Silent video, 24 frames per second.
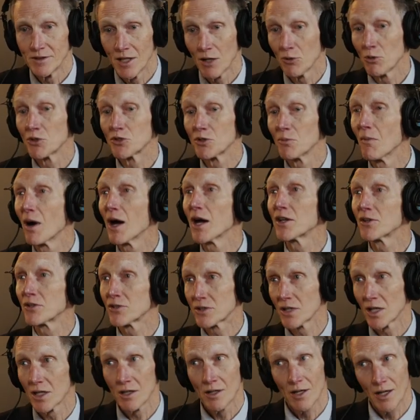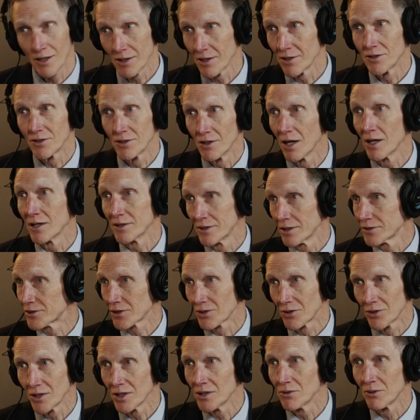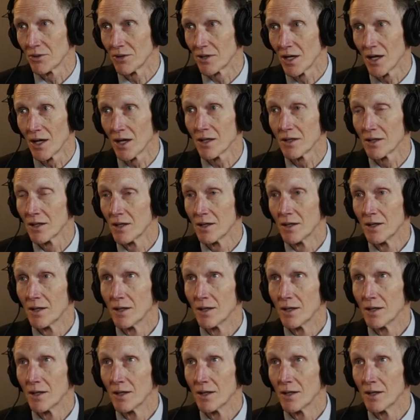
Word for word: that wasn't my understanding, and I, I disagreed with that.